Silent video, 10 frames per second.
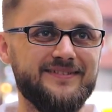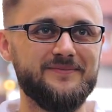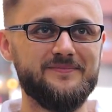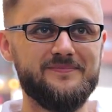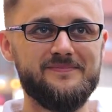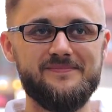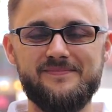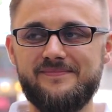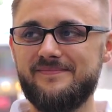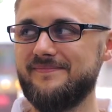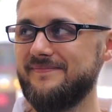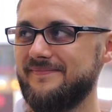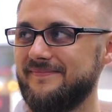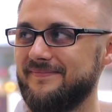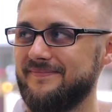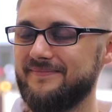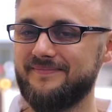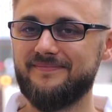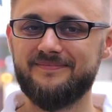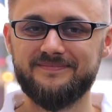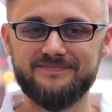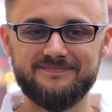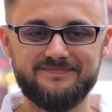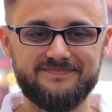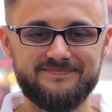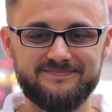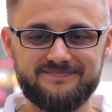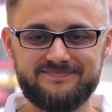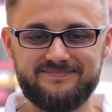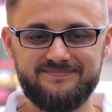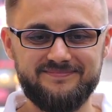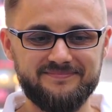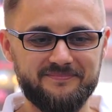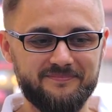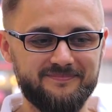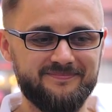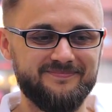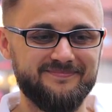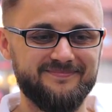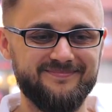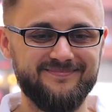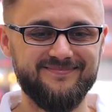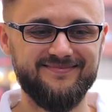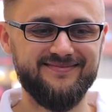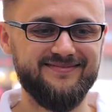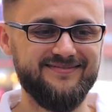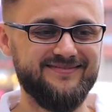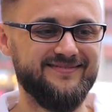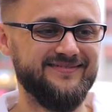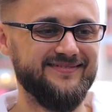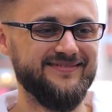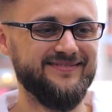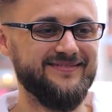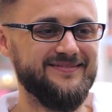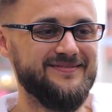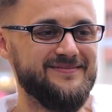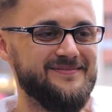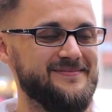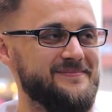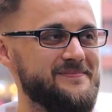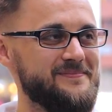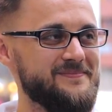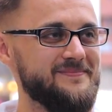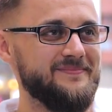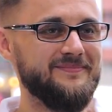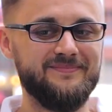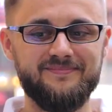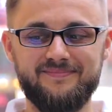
[no speech]